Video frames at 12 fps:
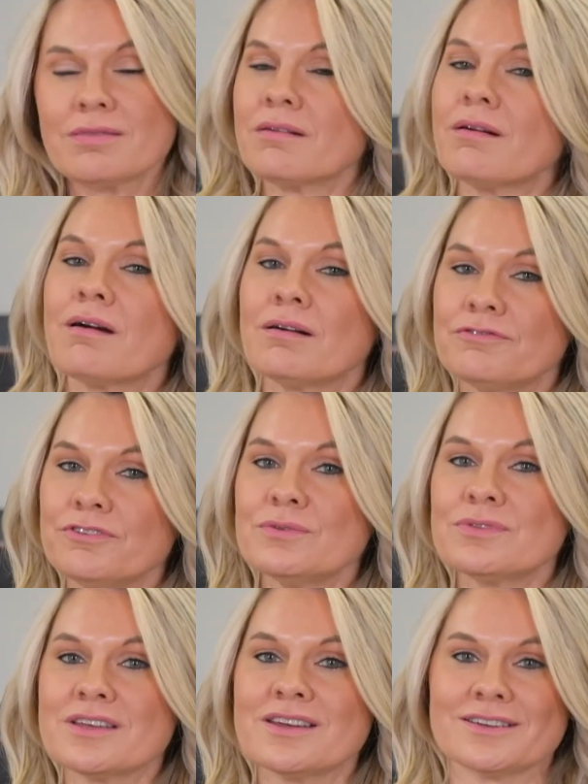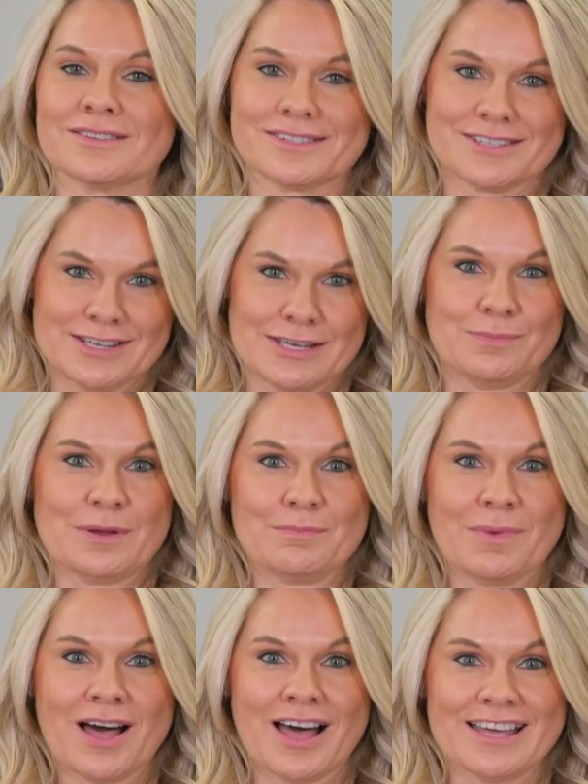there are a few things to keep in
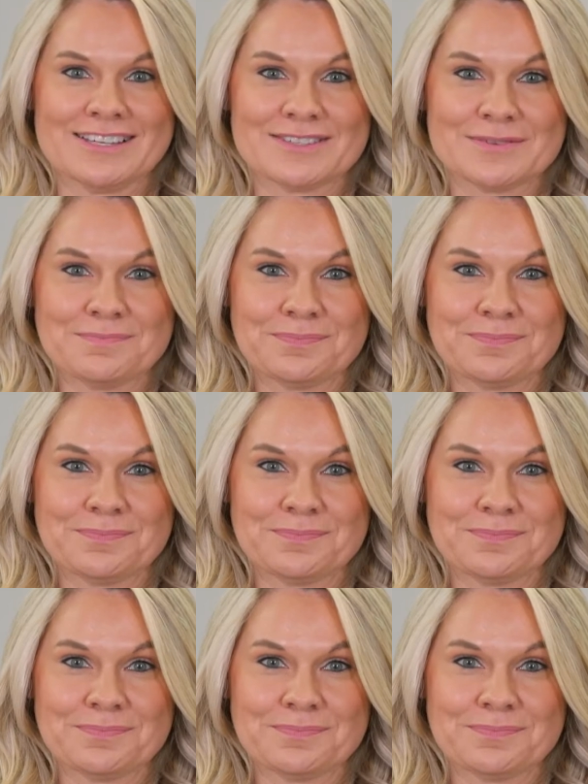mind.